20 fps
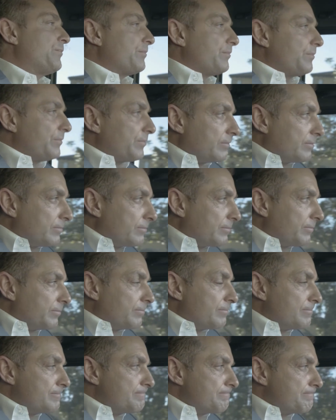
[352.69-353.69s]

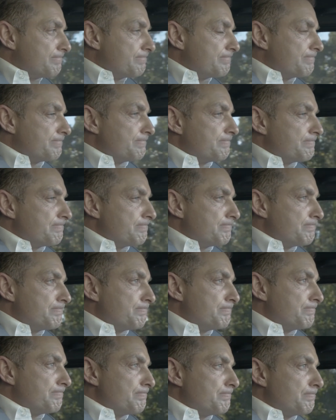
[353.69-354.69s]
(silence)